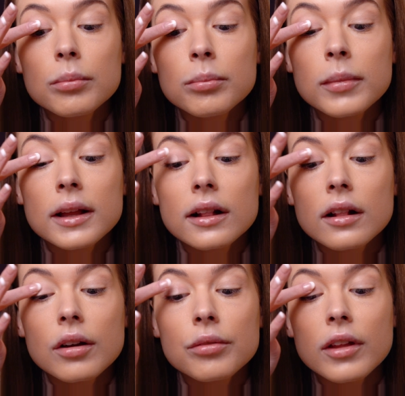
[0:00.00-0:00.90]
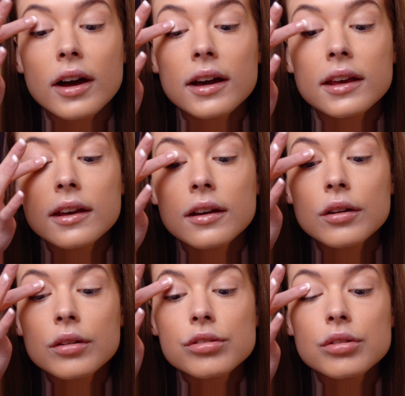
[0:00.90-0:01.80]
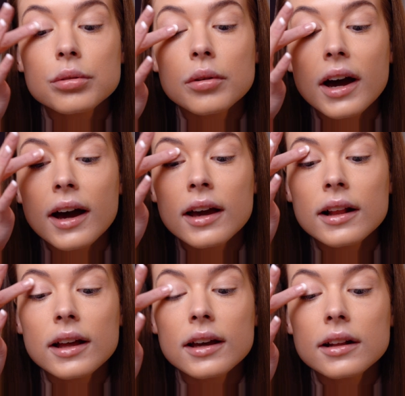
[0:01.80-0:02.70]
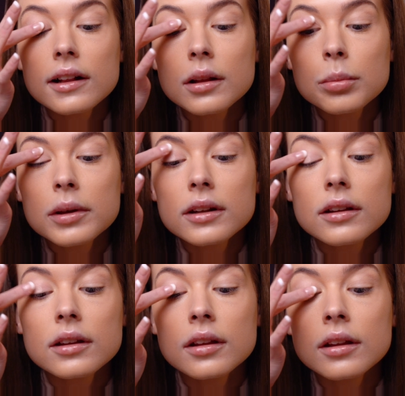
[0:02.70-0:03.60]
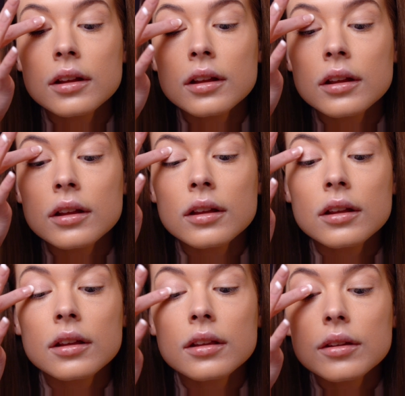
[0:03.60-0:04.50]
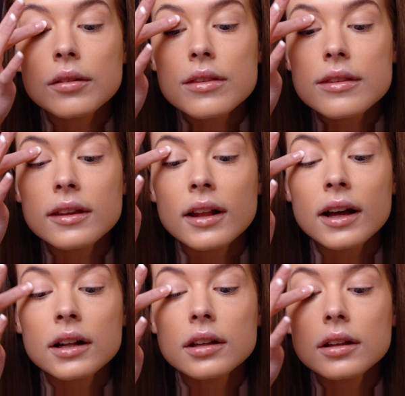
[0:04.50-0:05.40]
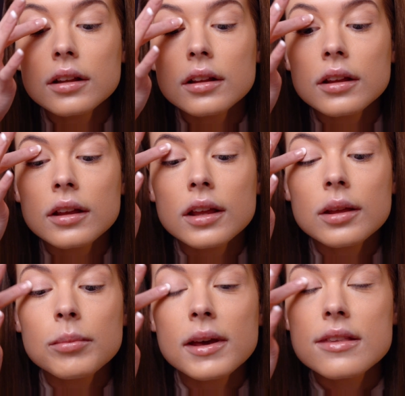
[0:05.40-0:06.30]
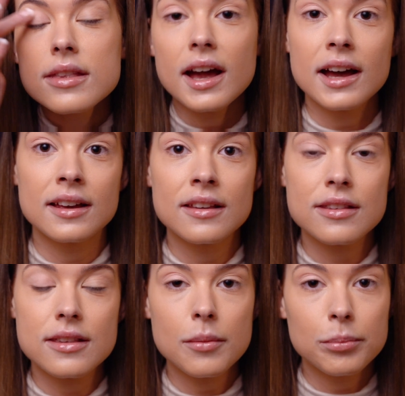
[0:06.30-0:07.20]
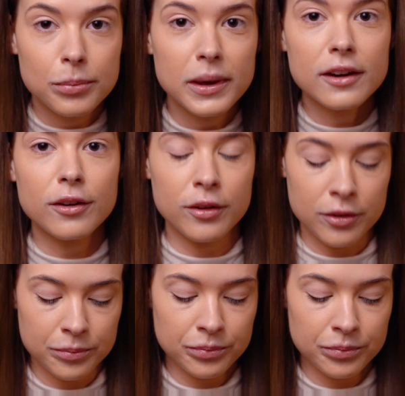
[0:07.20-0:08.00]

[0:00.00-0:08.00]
middle of the eye here, so you highlight a little bit. You can see that it makes the eyes bigger.